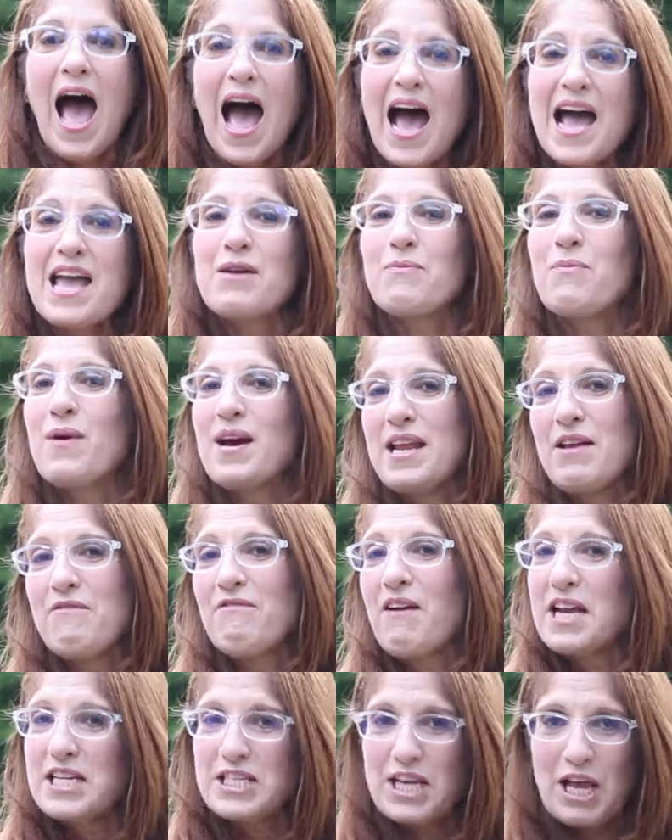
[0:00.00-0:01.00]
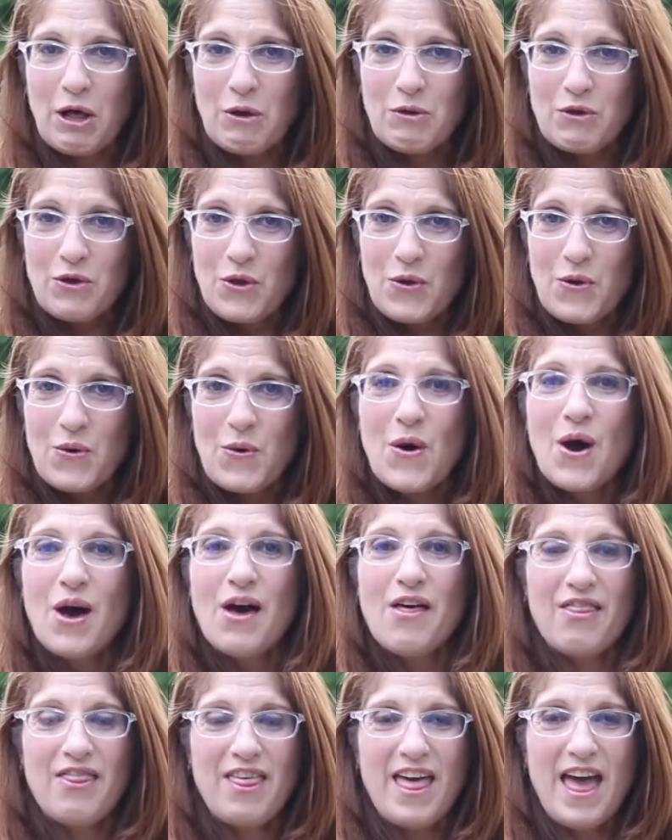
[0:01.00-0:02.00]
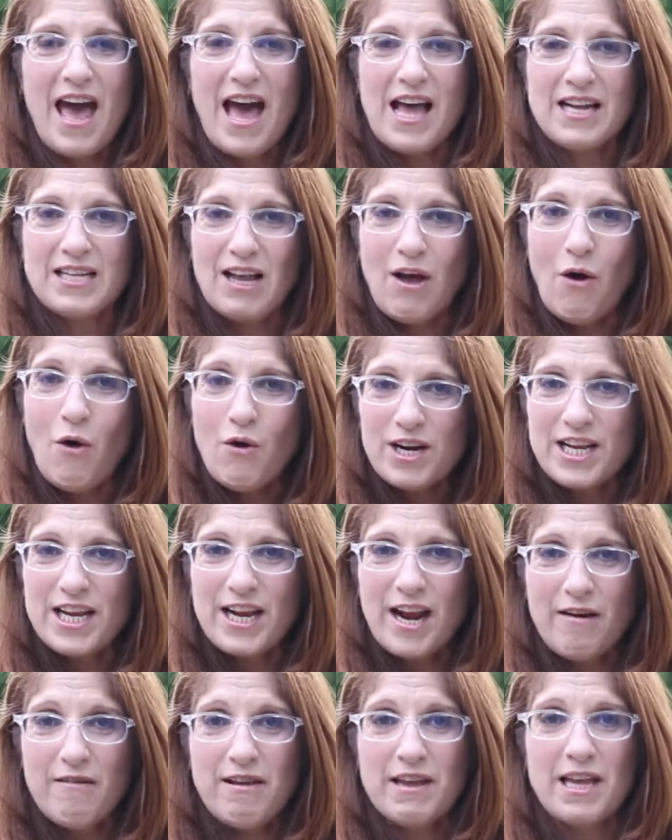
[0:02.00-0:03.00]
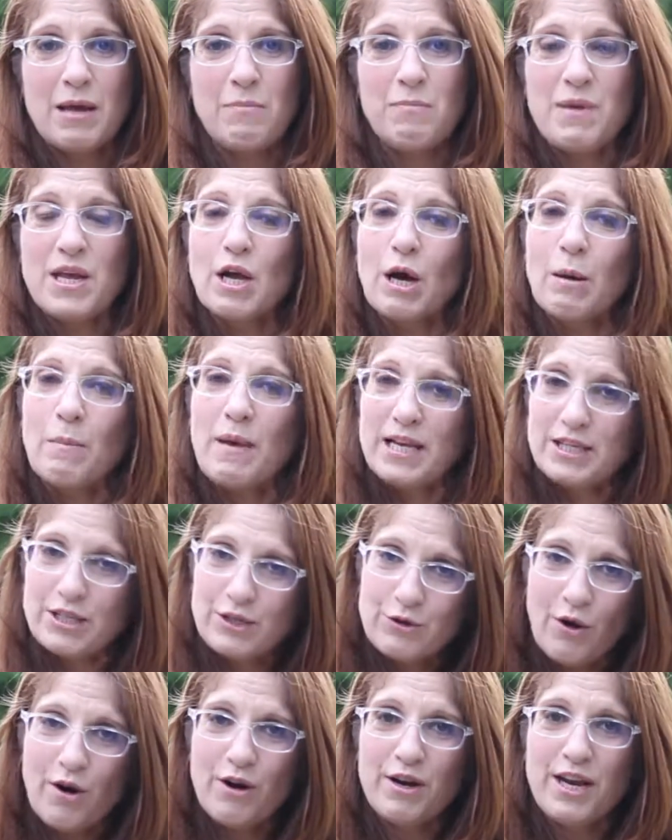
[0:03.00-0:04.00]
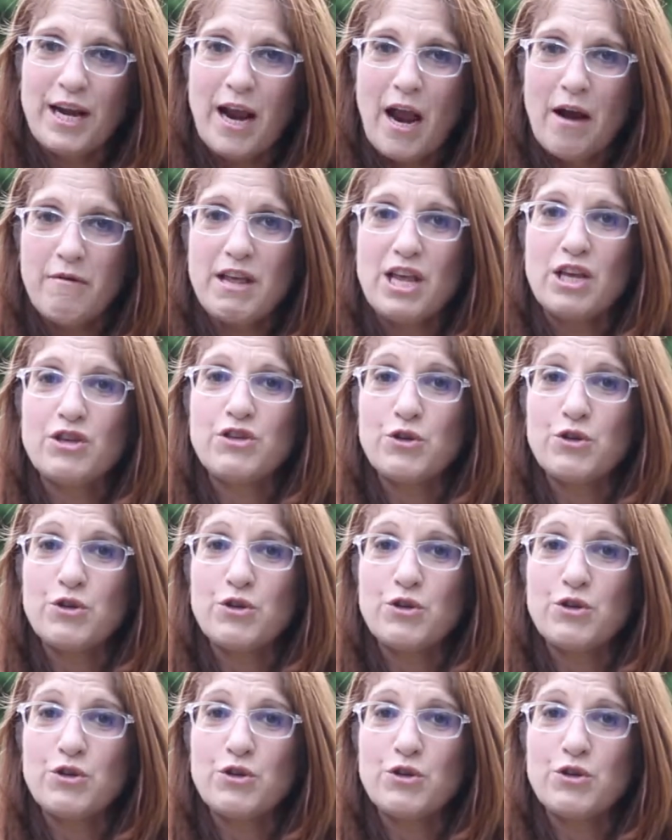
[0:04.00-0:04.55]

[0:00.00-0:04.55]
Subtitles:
Hi, what if I tell you that ordinary can become extraordinary?